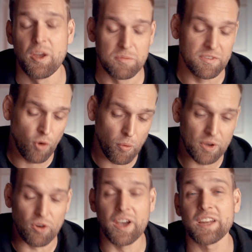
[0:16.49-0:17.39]
Before we
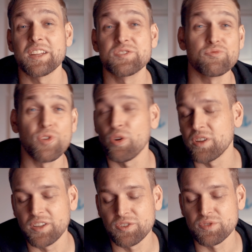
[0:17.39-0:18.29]
go ahead, let's roll
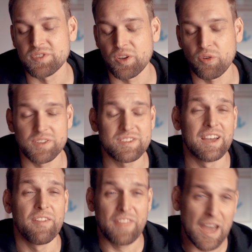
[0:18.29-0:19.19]
an intro sequence
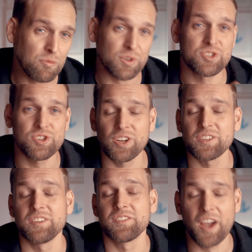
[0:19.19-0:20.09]
that was
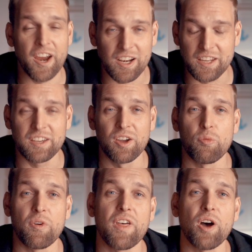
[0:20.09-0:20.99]
shot entirely
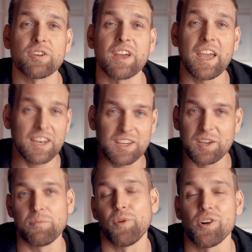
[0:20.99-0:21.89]
without any
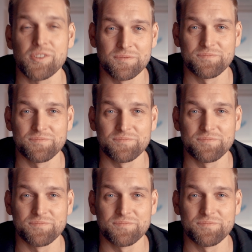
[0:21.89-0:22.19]
gimbal.